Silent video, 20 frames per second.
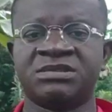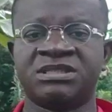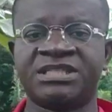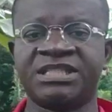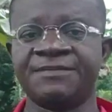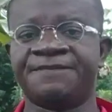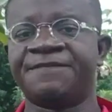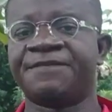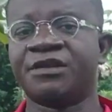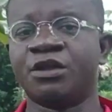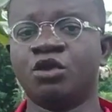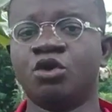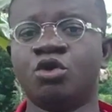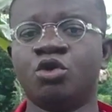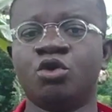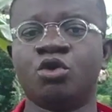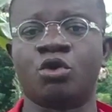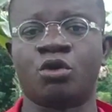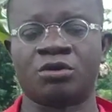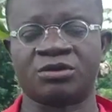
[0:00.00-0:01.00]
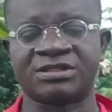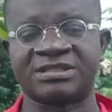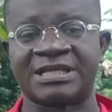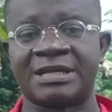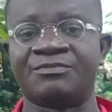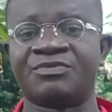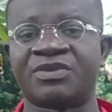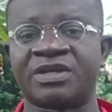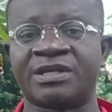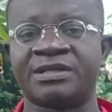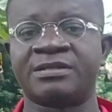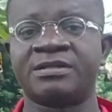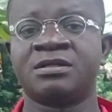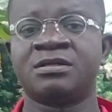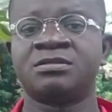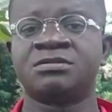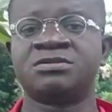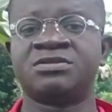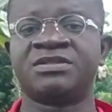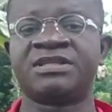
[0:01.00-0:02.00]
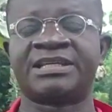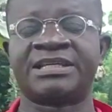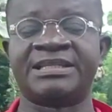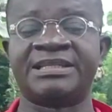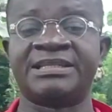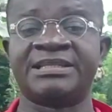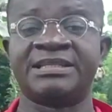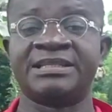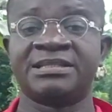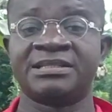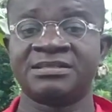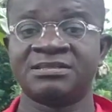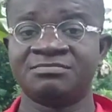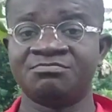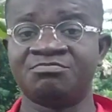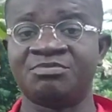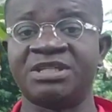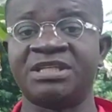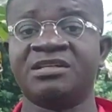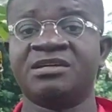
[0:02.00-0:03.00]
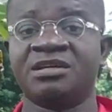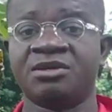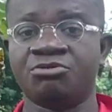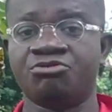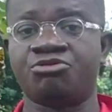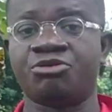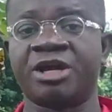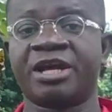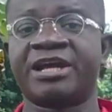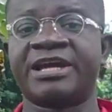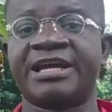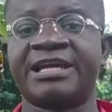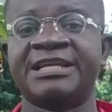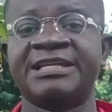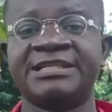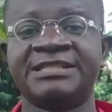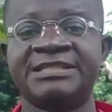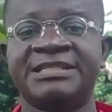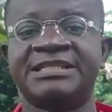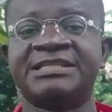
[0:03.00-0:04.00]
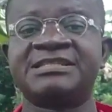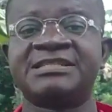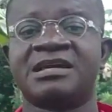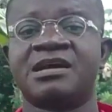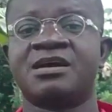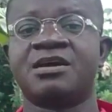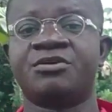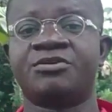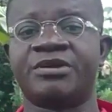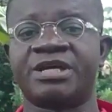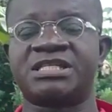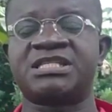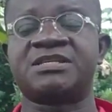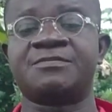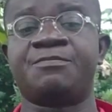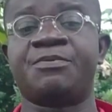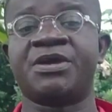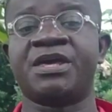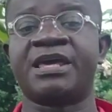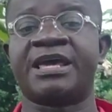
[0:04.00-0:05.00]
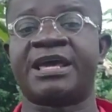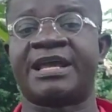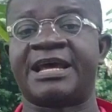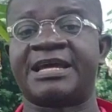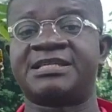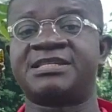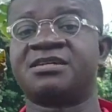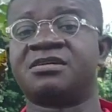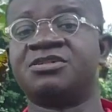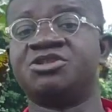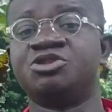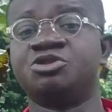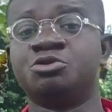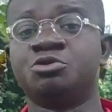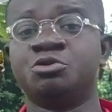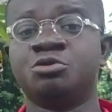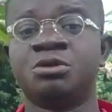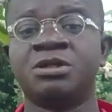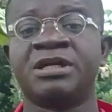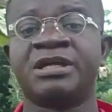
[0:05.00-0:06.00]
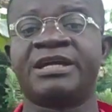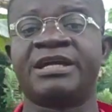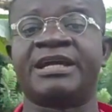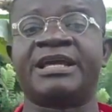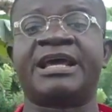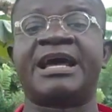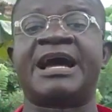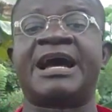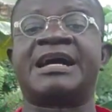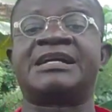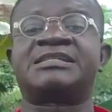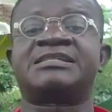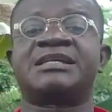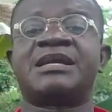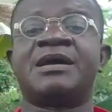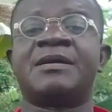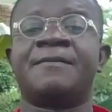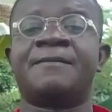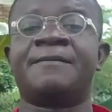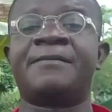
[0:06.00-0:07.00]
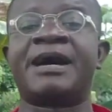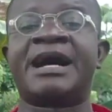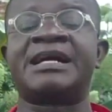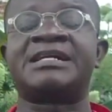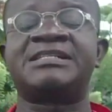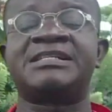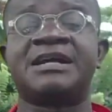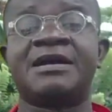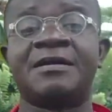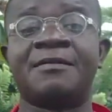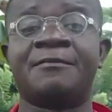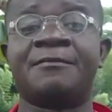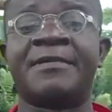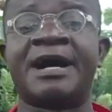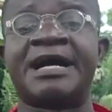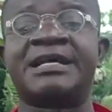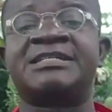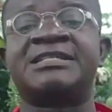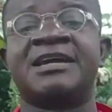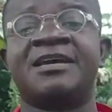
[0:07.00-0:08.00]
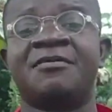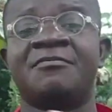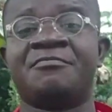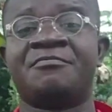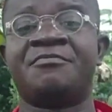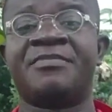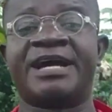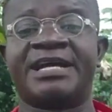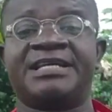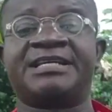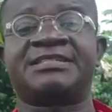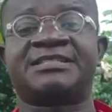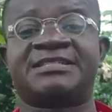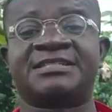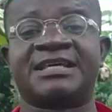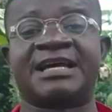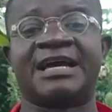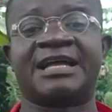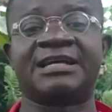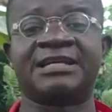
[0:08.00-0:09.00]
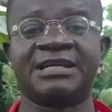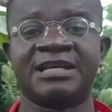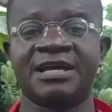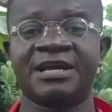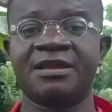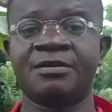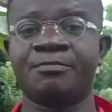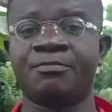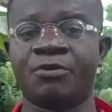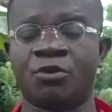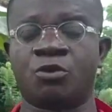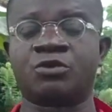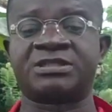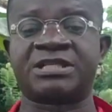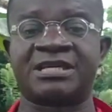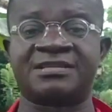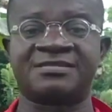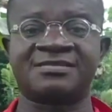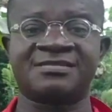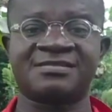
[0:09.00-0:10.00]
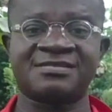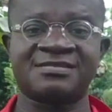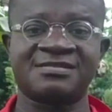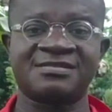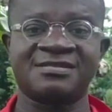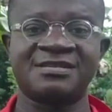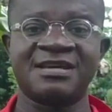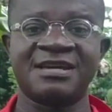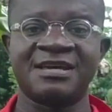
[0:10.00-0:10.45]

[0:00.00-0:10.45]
deep flow or something, you can be drinking this recipe, and I tell you, it has much medicinal importance.